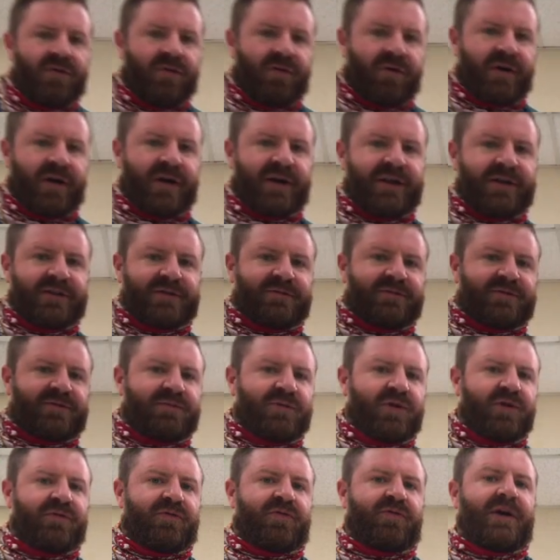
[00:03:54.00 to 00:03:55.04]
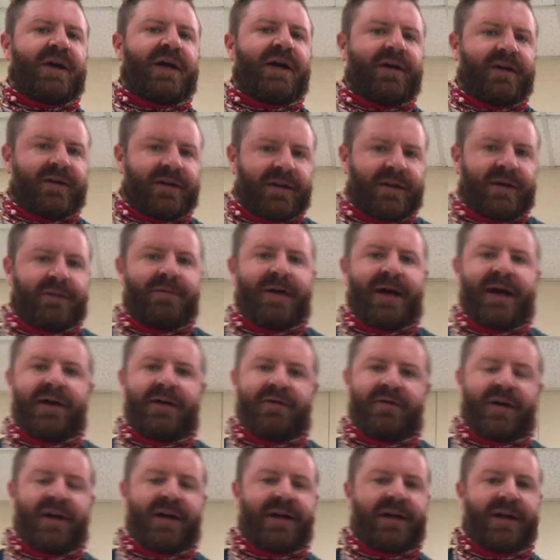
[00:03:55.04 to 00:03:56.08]
organisms move around and they
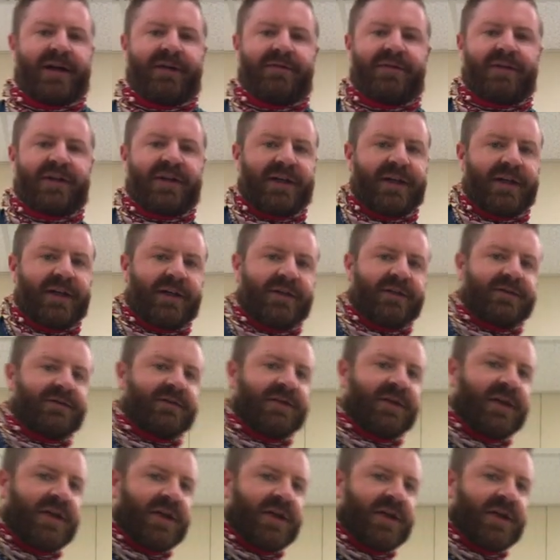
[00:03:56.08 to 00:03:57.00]
migrate and everything else.